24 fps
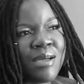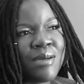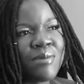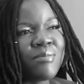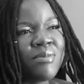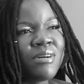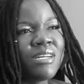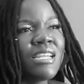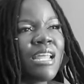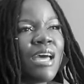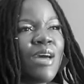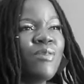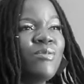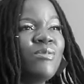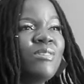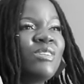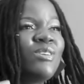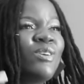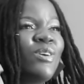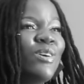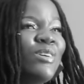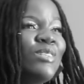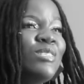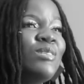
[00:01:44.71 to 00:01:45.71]
but I
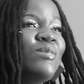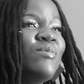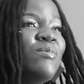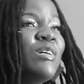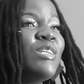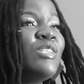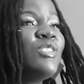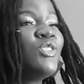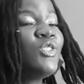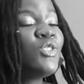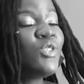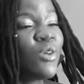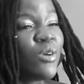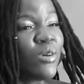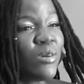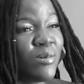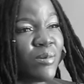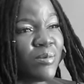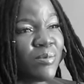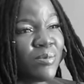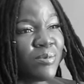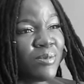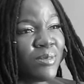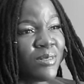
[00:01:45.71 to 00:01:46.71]
would go to my
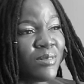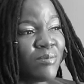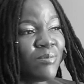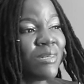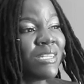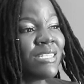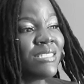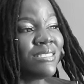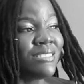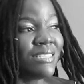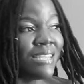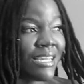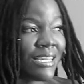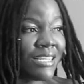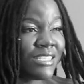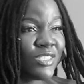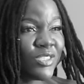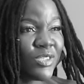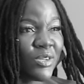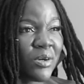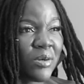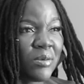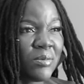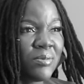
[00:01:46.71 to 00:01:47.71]
job, my day
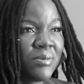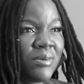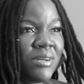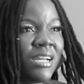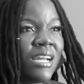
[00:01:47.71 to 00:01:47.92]
job,